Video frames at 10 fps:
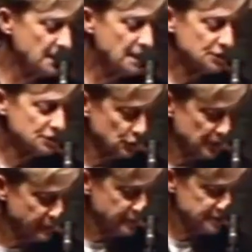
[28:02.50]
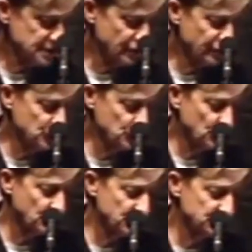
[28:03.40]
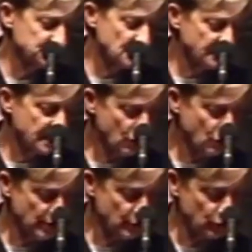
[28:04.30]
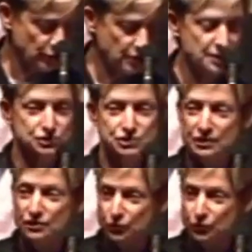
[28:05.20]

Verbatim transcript: So let me say a few words on how my work on gender